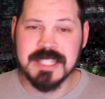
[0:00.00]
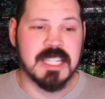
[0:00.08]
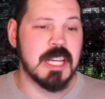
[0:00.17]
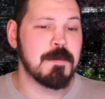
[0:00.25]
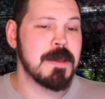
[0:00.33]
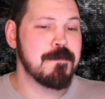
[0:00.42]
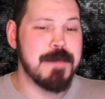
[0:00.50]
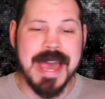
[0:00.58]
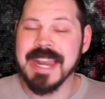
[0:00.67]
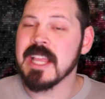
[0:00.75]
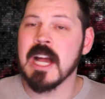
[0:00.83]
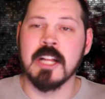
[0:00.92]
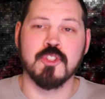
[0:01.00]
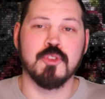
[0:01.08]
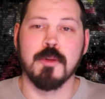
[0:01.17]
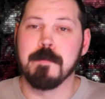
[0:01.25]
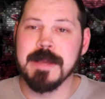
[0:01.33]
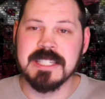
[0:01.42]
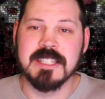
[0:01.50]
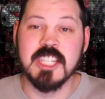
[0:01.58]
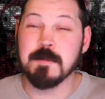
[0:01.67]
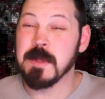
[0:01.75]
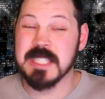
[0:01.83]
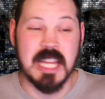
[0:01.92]
is going to be betting on
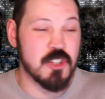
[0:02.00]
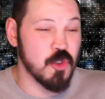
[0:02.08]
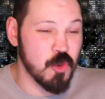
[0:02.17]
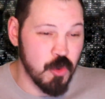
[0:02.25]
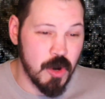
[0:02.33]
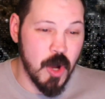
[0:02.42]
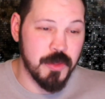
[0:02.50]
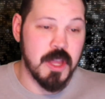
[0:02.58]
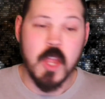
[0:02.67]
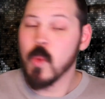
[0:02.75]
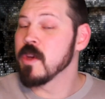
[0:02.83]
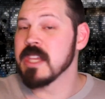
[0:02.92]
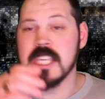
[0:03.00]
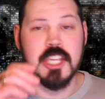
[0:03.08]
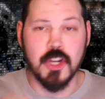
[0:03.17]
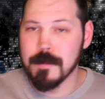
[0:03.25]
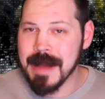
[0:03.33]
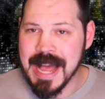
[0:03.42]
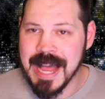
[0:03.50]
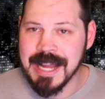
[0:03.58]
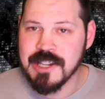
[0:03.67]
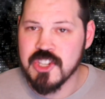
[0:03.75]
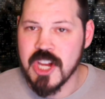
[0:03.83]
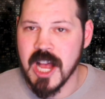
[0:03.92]
Trubisky's potential growth with a year
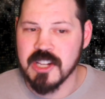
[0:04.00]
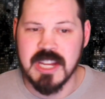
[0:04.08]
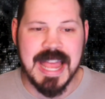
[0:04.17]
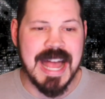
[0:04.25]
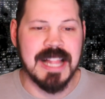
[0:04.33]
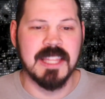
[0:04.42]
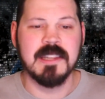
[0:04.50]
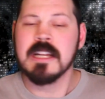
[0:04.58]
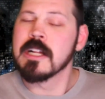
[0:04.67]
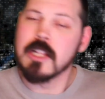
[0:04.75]
behind Josh Allen,